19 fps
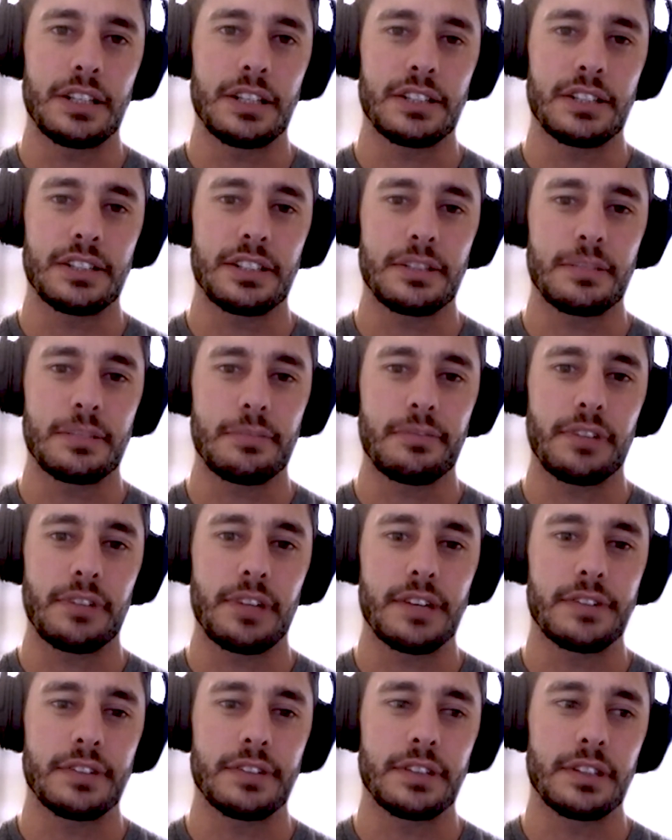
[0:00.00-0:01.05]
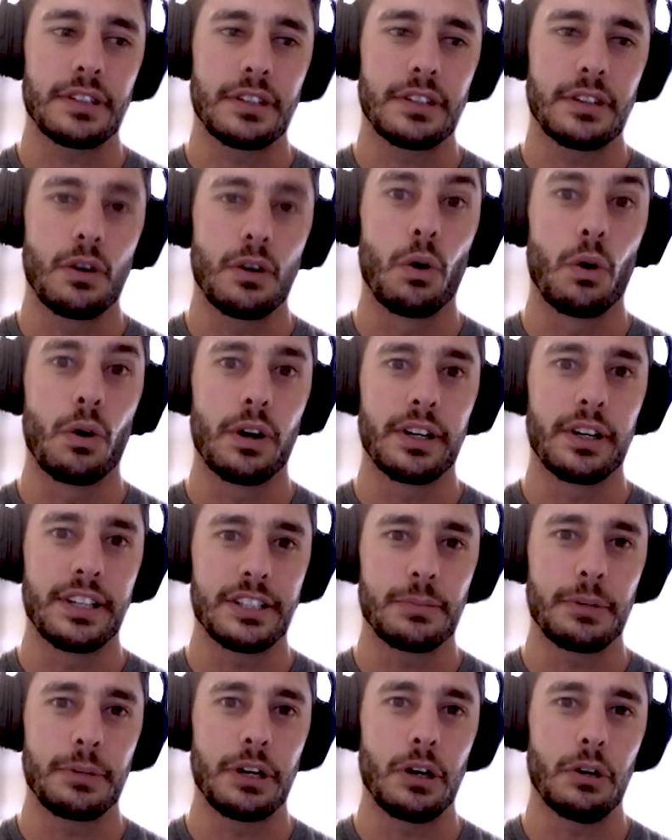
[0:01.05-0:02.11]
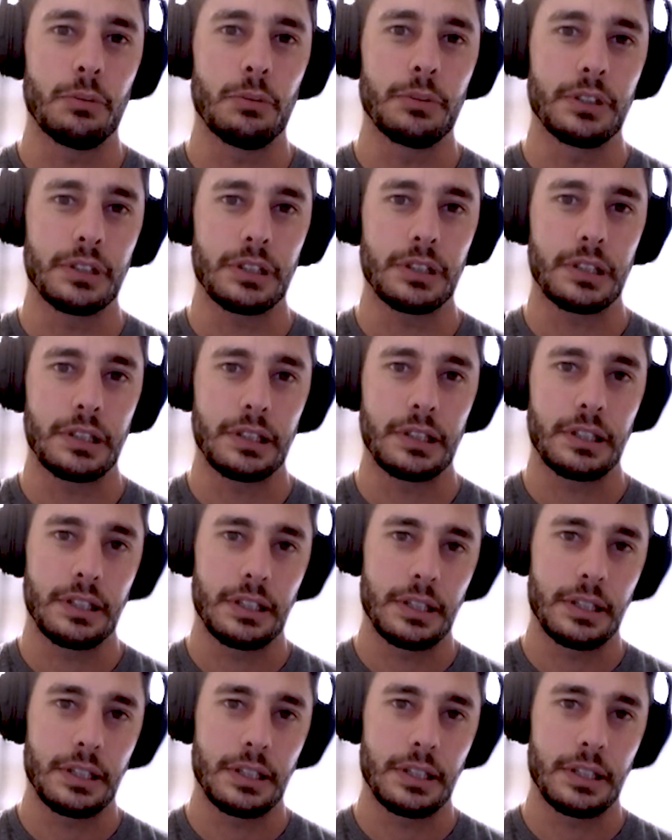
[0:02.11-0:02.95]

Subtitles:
I just need some flavor, or it needs to be whole milk.